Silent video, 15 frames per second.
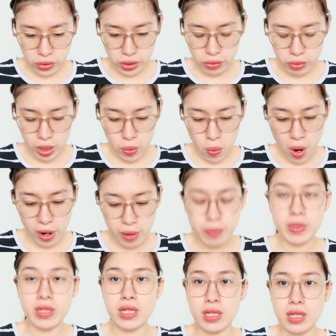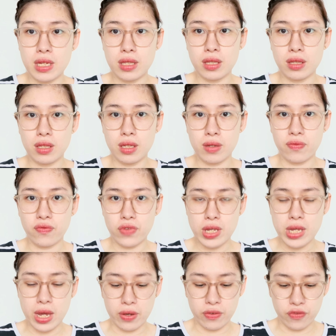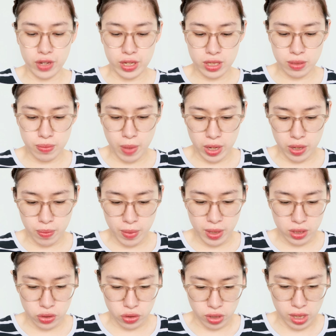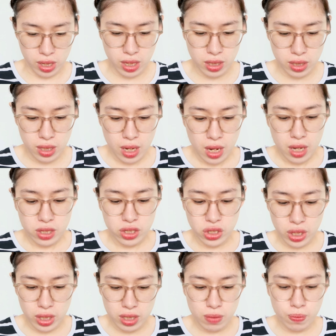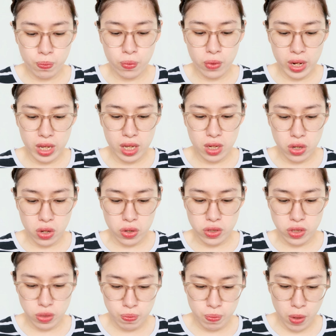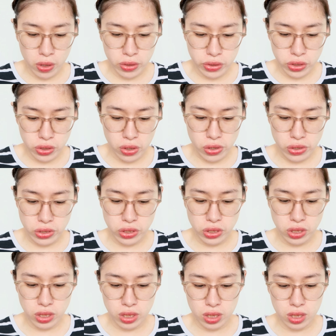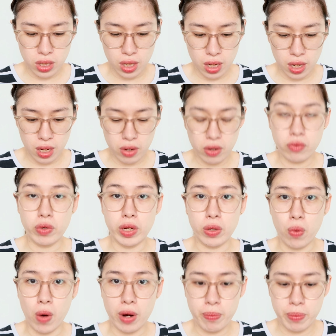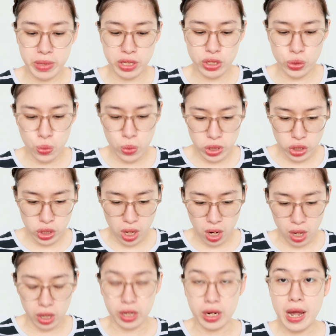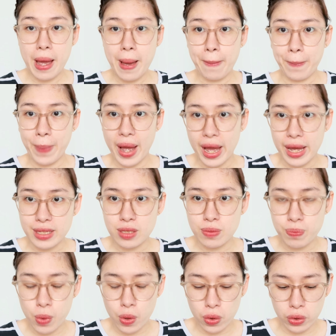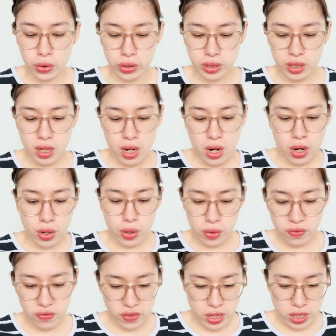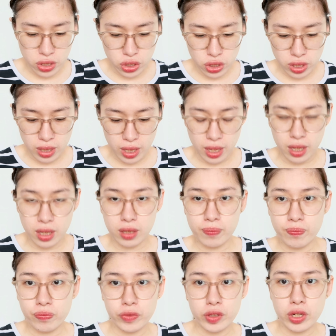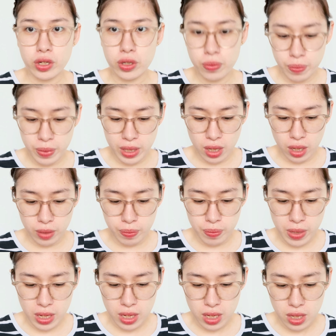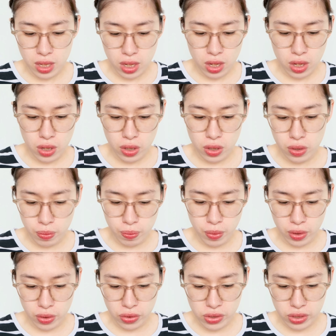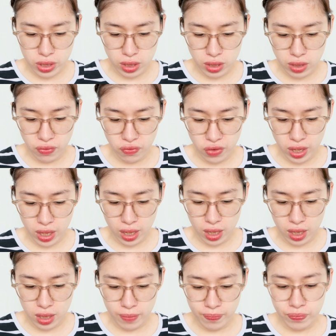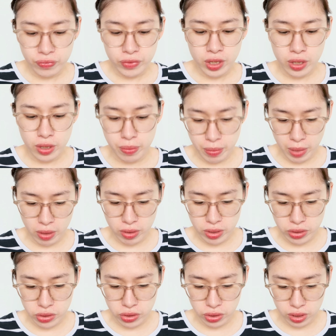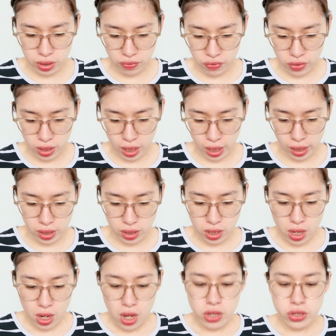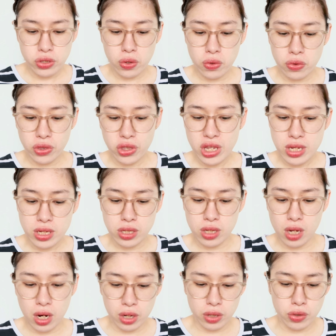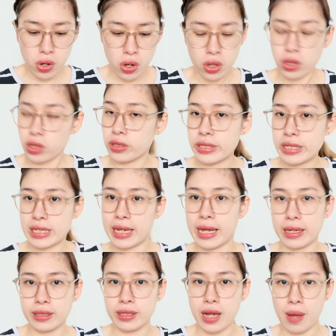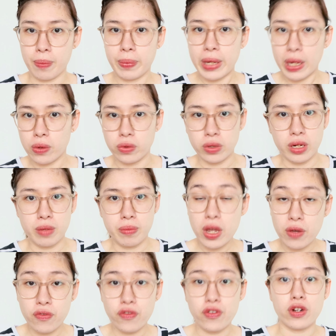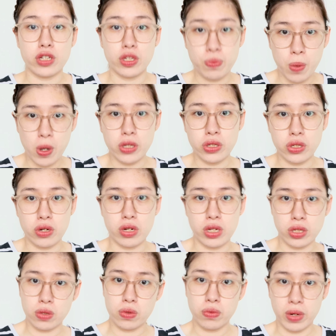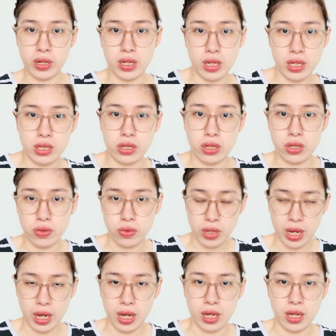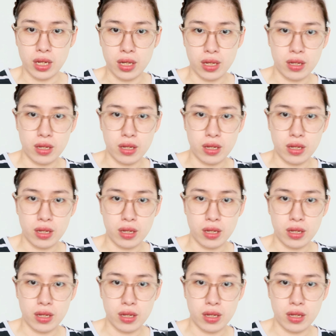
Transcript: the requirements in the VFS biometrics, just bring your sponsors requirements, which are passport, her VidNet, her BRP, her birth certificate, her marriage certificate. So these are all scanned copy only. If your sponsor is already in the UK,